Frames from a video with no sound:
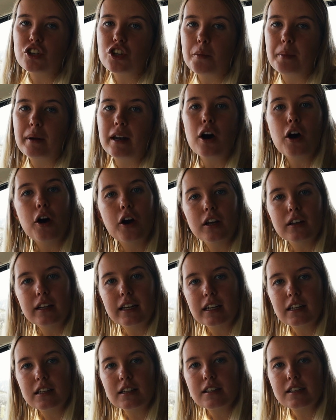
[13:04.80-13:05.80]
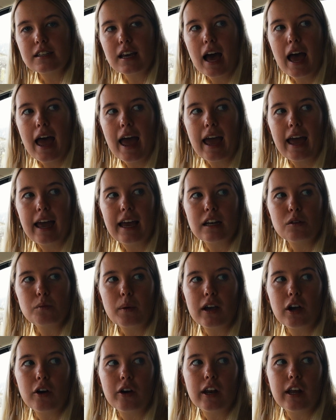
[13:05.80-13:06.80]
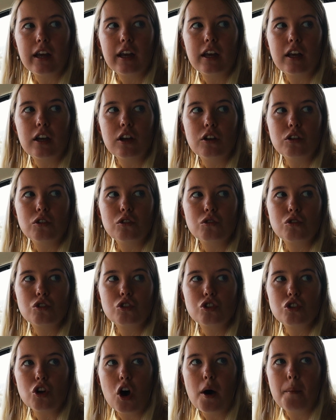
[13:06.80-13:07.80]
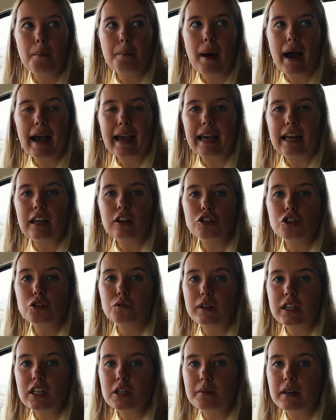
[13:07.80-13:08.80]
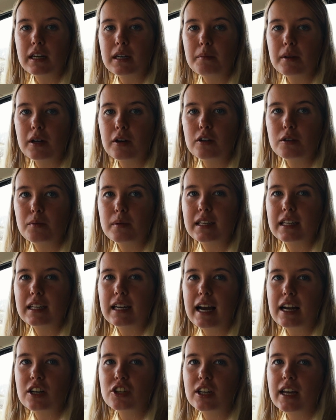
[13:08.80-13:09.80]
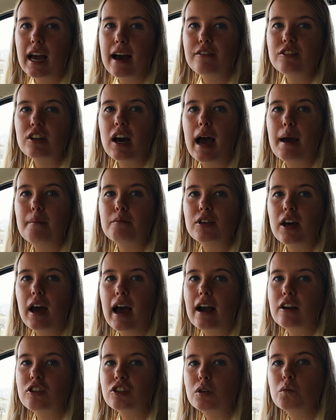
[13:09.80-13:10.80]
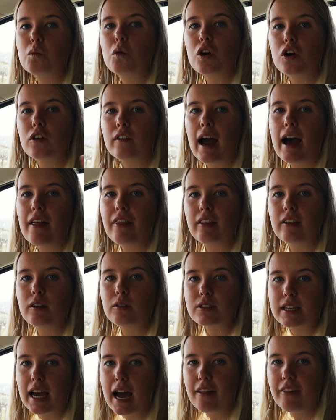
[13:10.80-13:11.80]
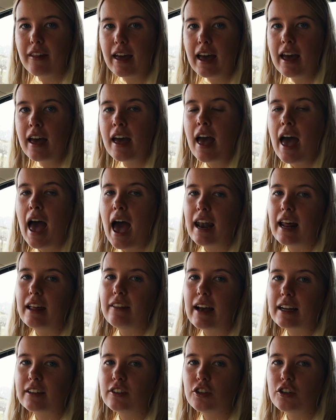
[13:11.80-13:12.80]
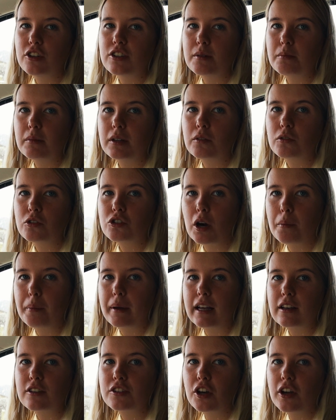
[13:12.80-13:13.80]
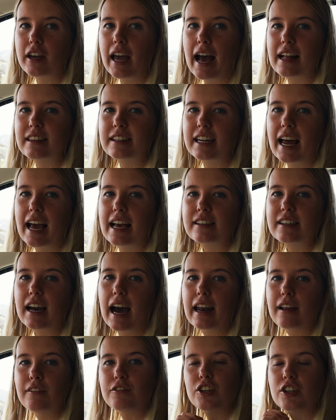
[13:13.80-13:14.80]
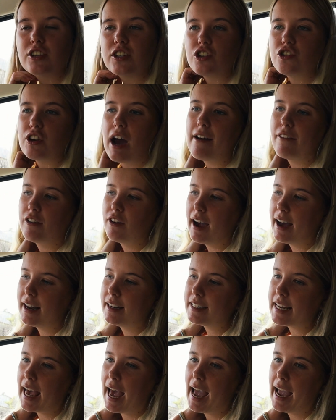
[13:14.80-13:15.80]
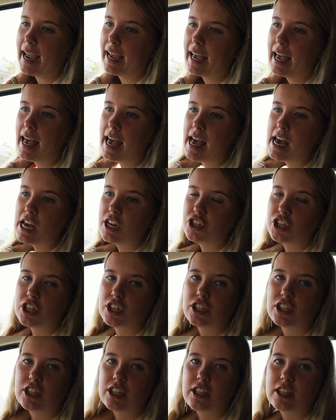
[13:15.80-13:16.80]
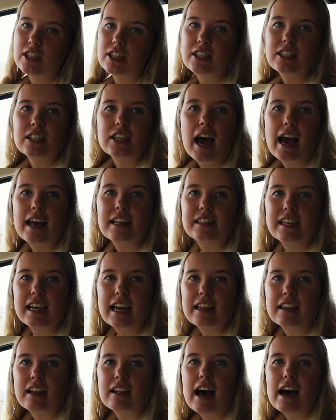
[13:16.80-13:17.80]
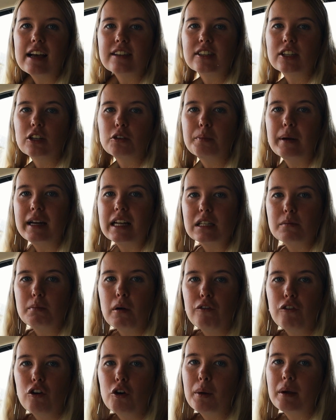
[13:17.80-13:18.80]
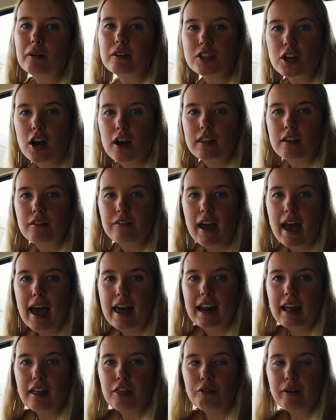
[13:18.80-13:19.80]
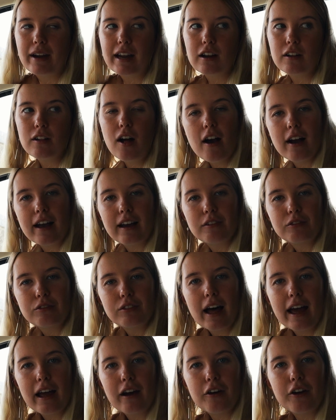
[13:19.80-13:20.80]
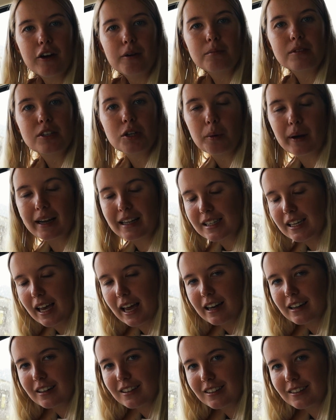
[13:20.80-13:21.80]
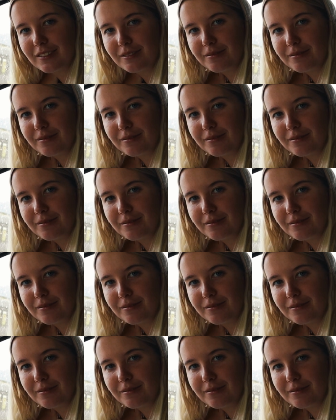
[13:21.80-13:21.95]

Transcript: stop in at Oatlands and we're gonna stop back into Richmond because we didn't actually have time to actually walk around the little town there, and I'd like to do some little shopping. So yeah, today's kind of just a drive around day, just sightseeing the last little bits before we return the van at 3 o'clock and fly home to Queensland.